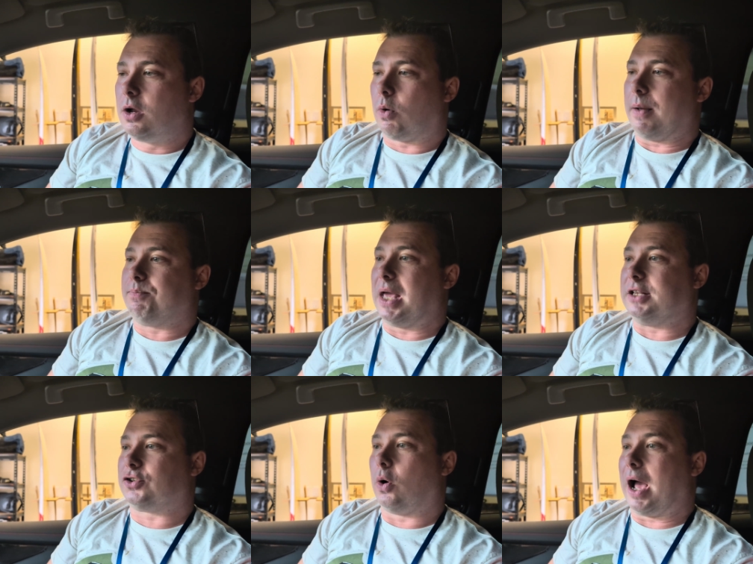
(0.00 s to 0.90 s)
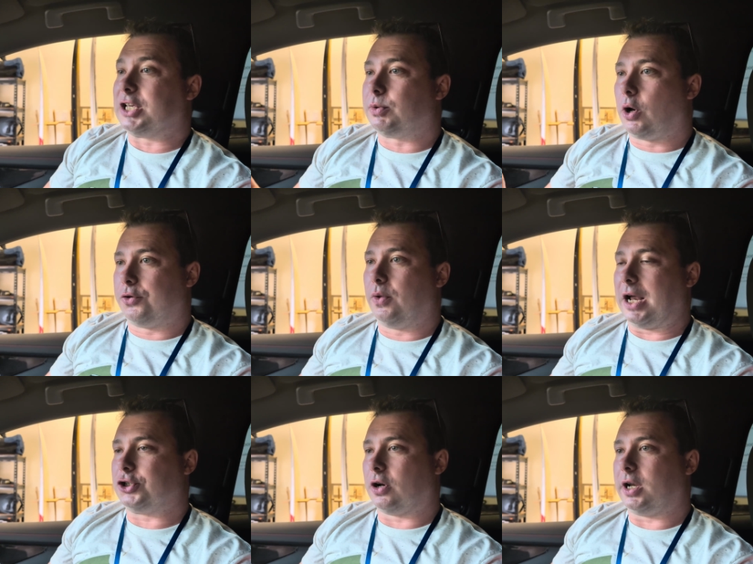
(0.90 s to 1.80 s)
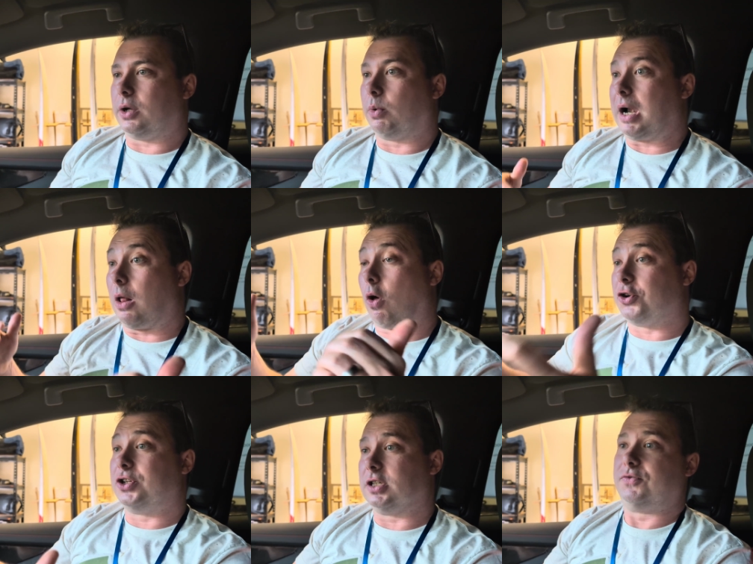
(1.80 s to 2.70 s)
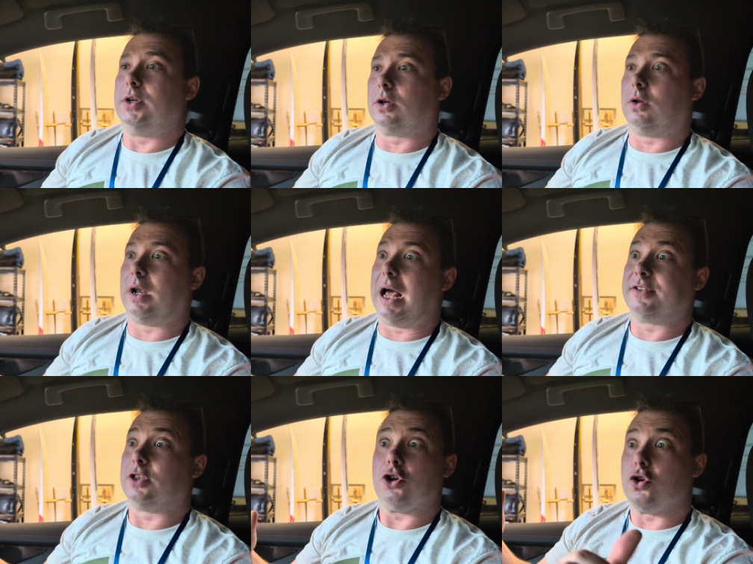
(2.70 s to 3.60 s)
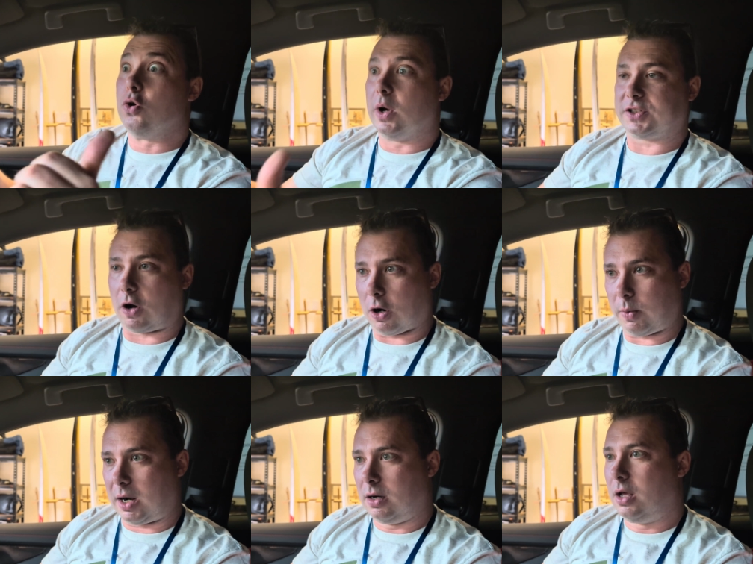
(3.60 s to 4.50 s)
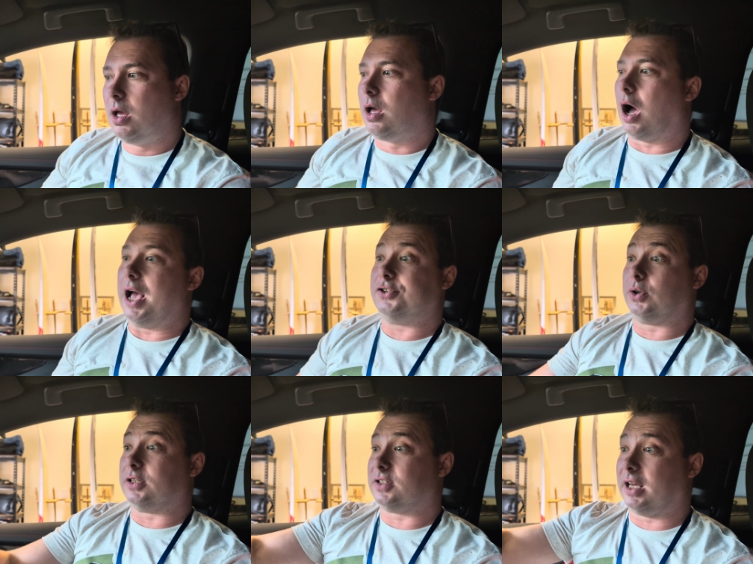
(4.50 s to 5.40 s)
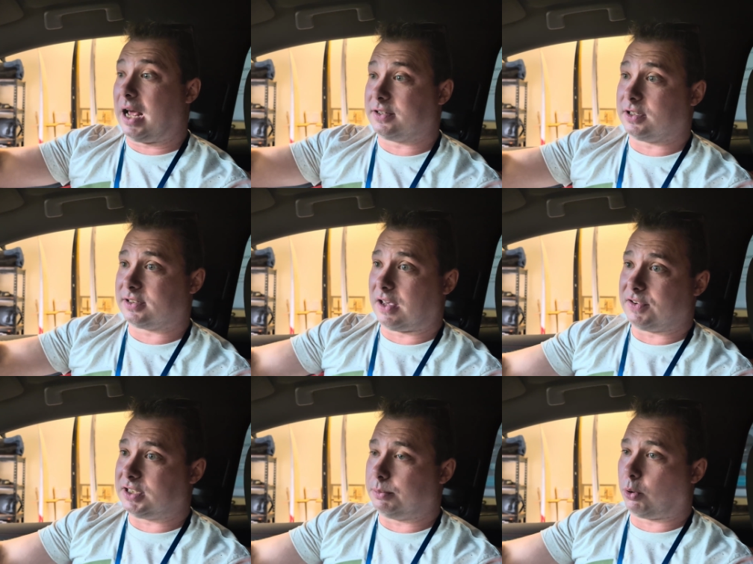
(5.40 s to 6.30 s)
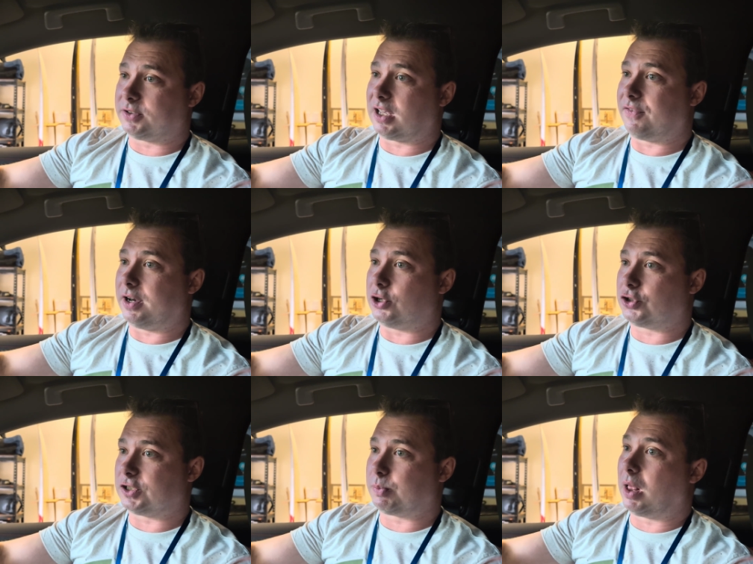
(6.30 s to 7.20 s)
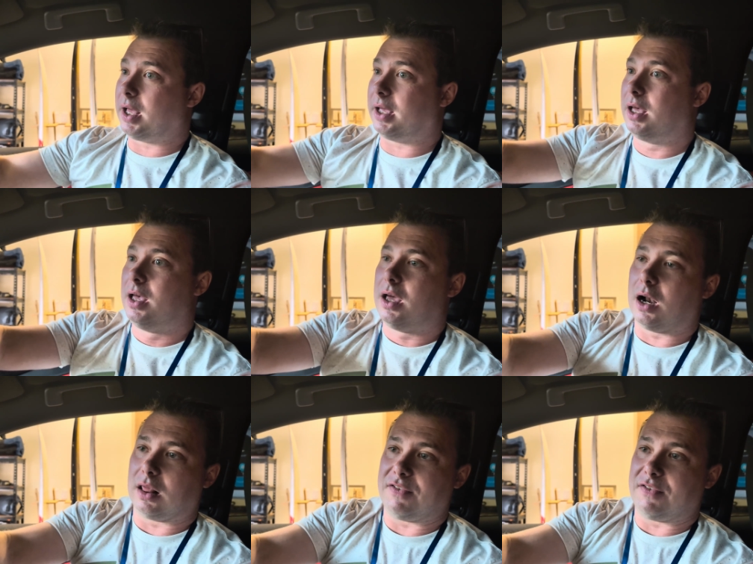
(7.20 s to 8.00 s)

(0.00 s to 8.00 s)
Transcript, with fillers: Right. And so as we go through that journey, we're now launching this vehicle. It has the newest hardware. As you can see, it has this 17.7-inch display, an